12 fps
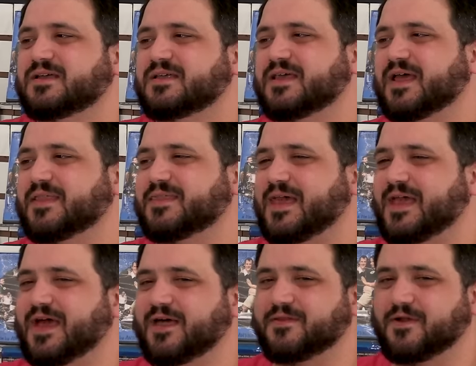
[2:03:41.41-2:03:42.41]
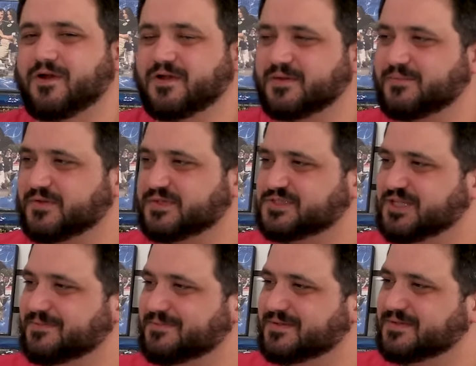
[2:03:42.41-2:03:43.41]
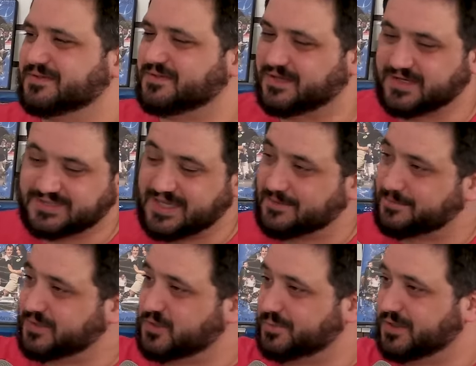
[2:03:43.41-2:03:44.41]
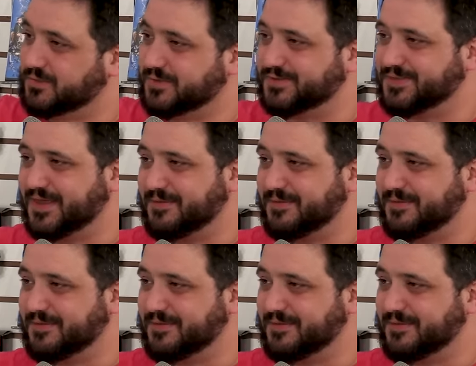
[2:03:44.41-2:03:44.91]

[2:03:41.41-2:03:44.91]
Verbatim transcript: Yeah, they're all going to board the ship. There, yeah. They're going to take Bilbo with